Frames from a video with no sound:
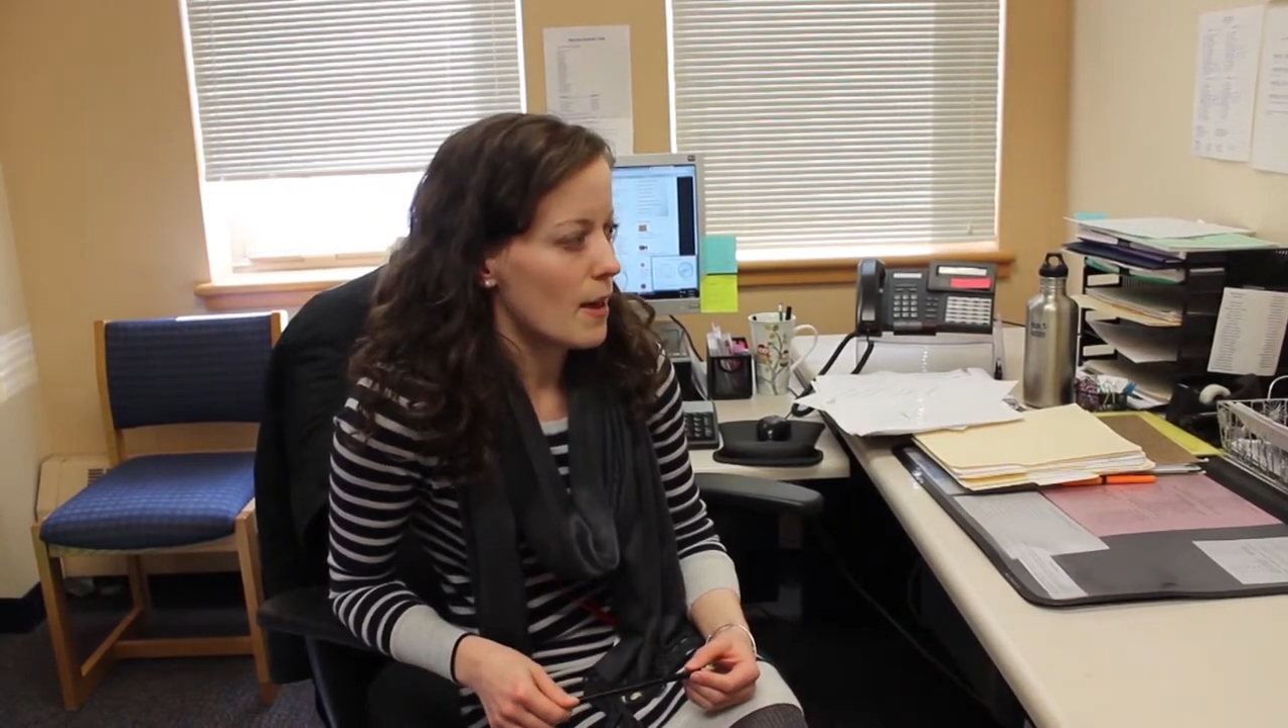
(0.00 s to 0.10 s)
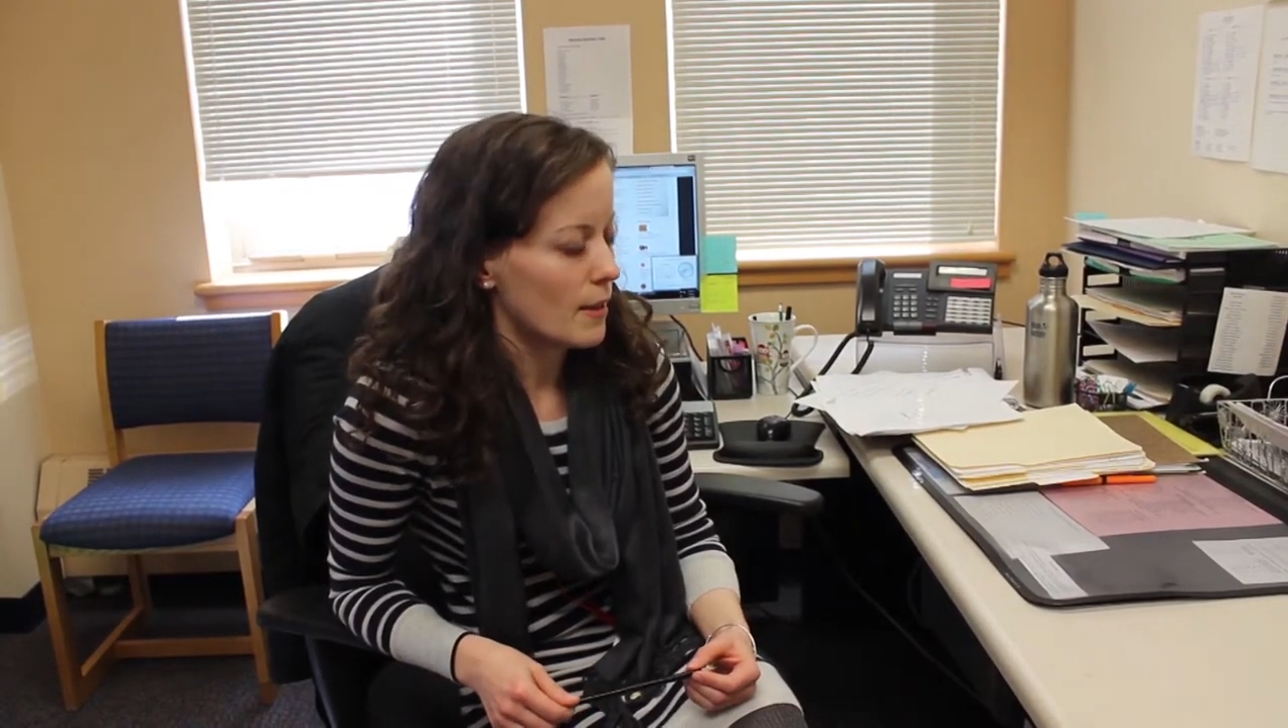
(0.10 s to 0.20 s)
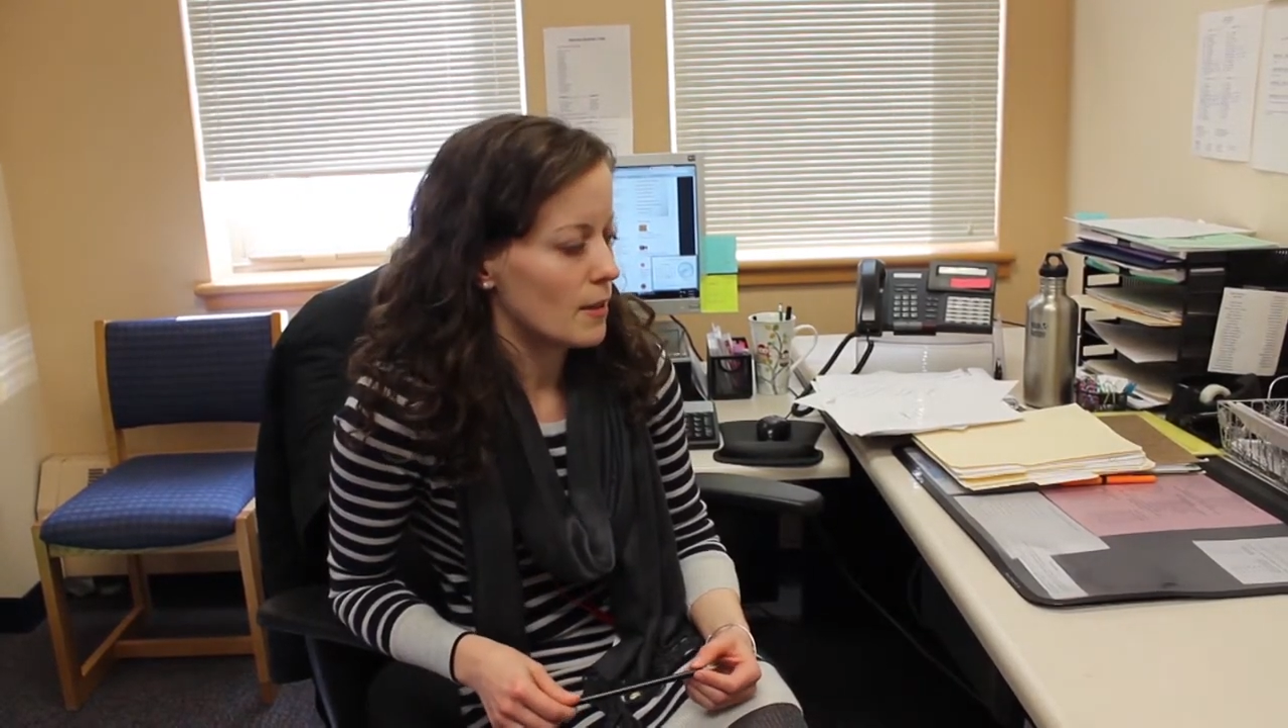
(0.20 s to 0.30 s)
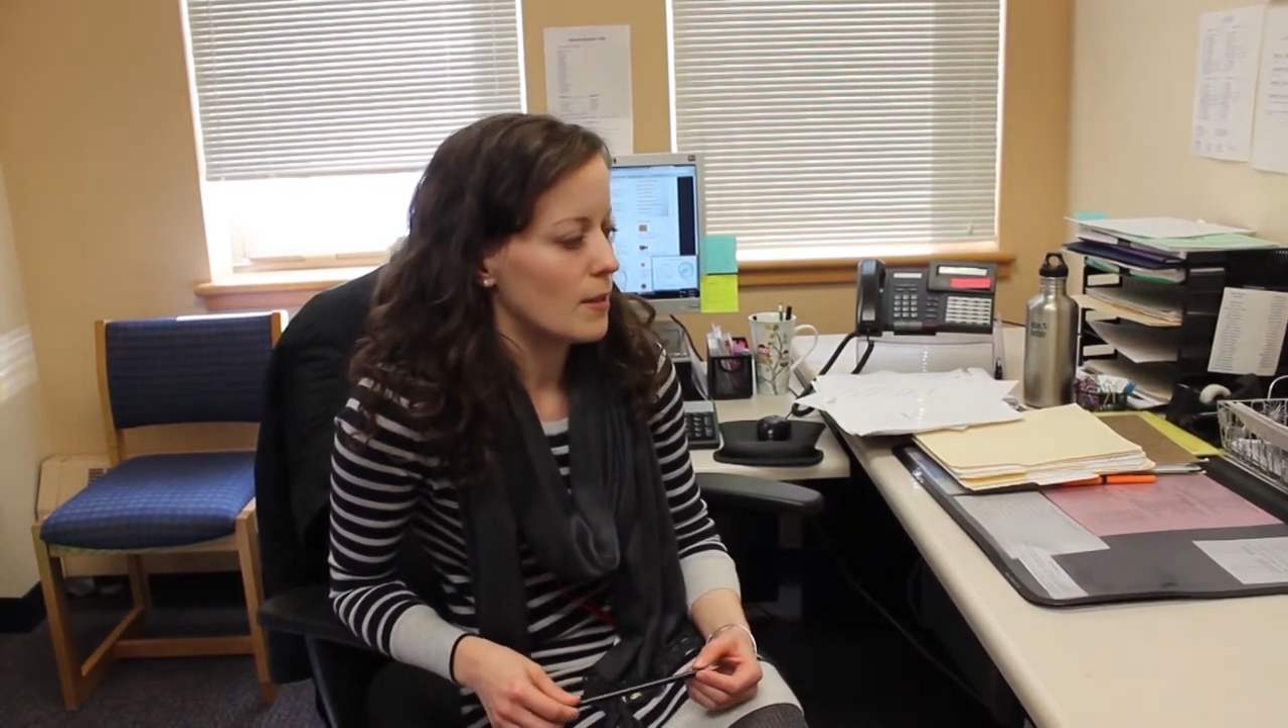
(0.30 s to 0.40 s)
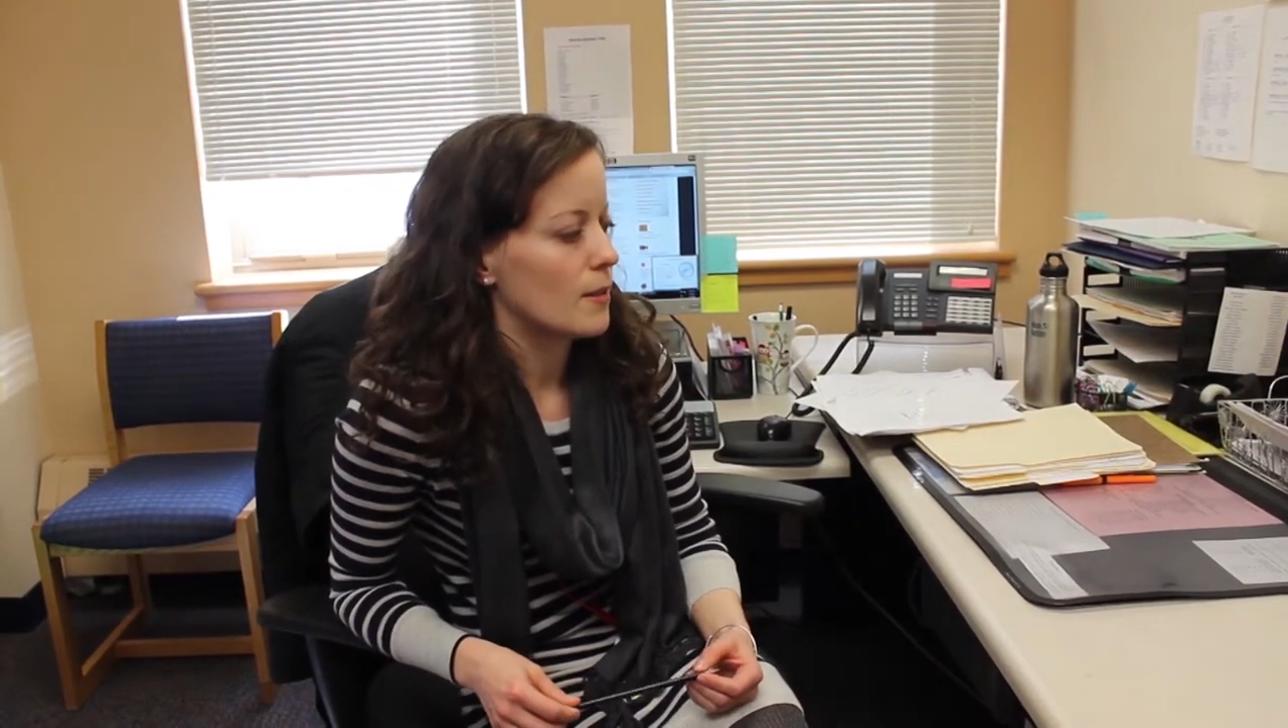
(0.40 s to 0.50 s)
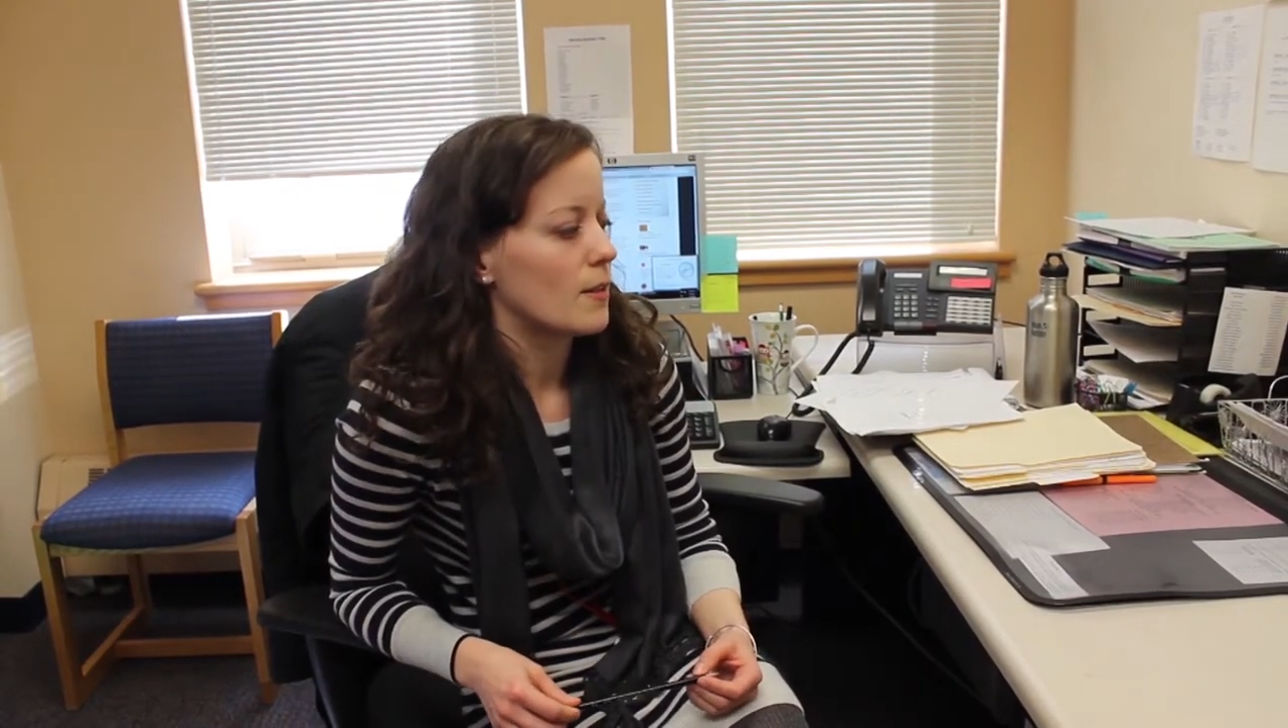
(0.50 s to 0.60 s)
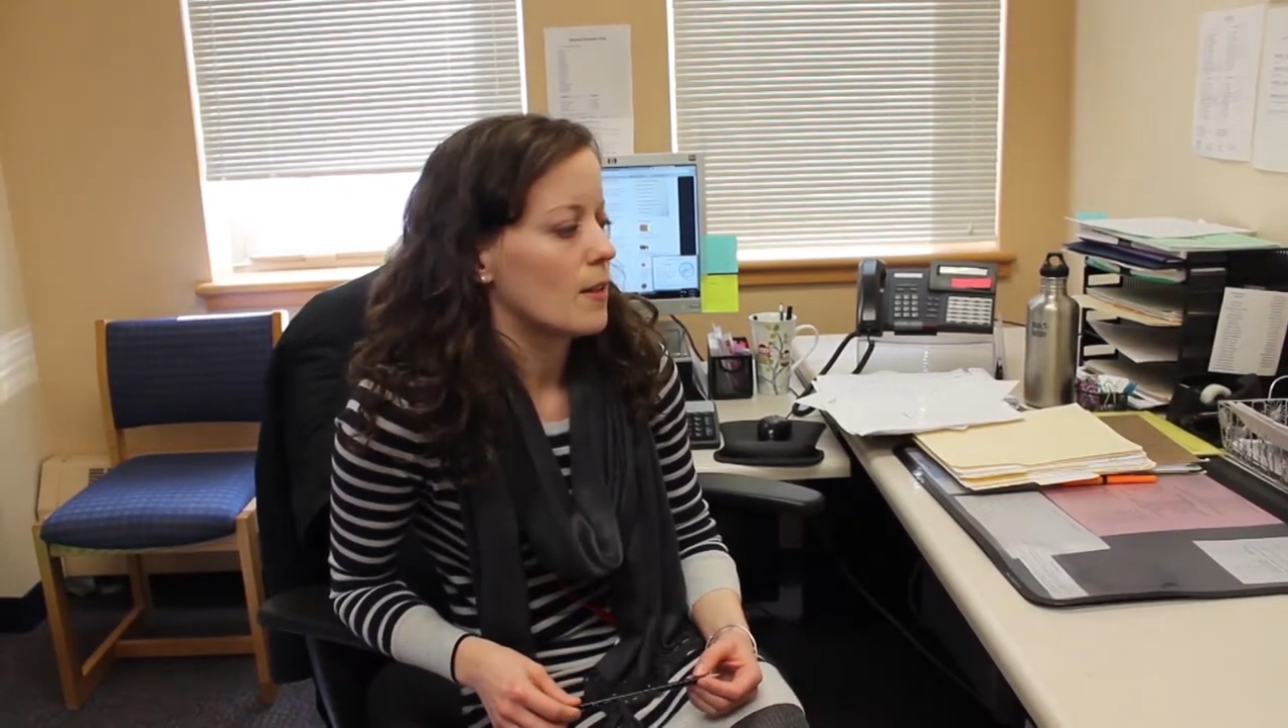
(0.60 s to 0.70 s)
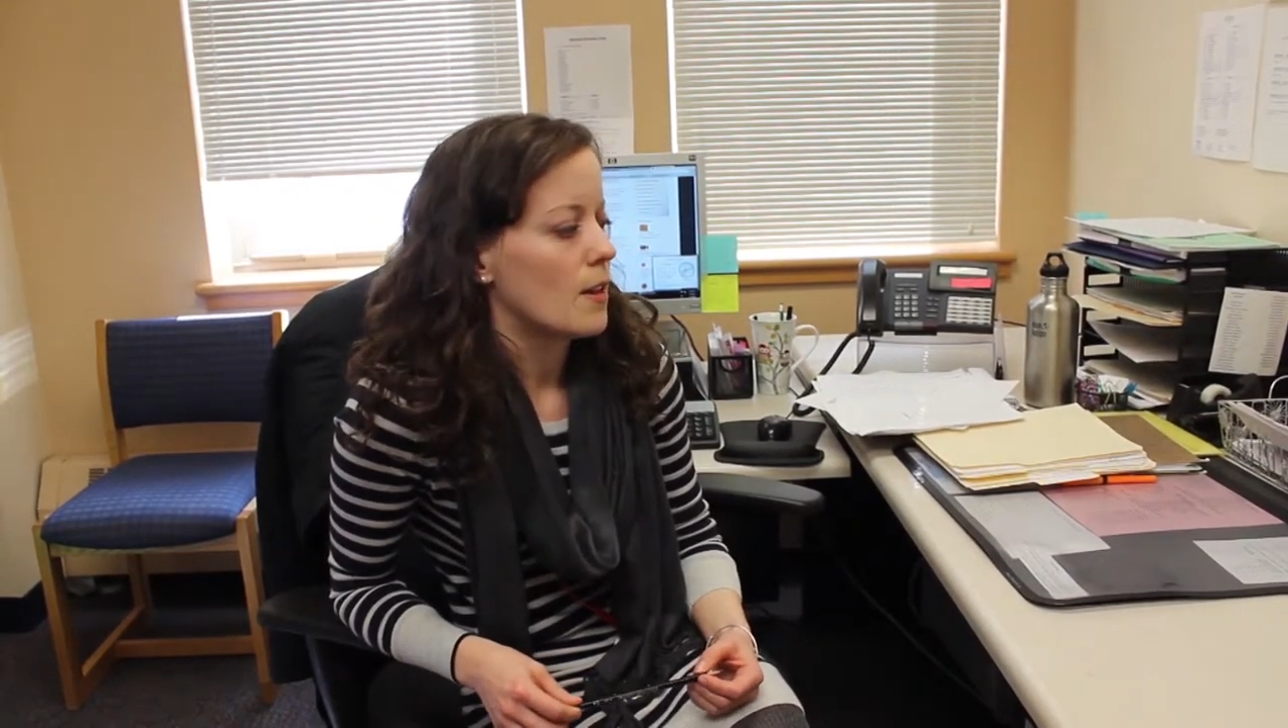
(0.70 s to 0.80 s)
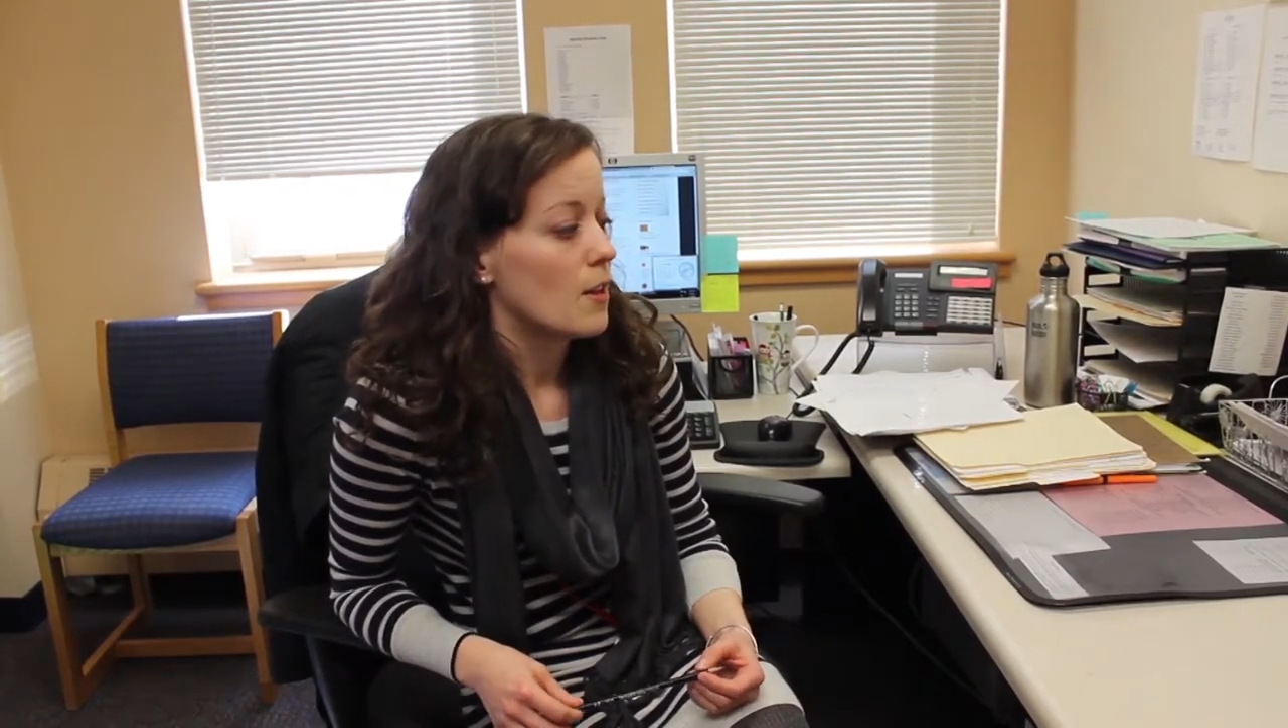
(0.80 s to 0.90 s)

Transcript: classes.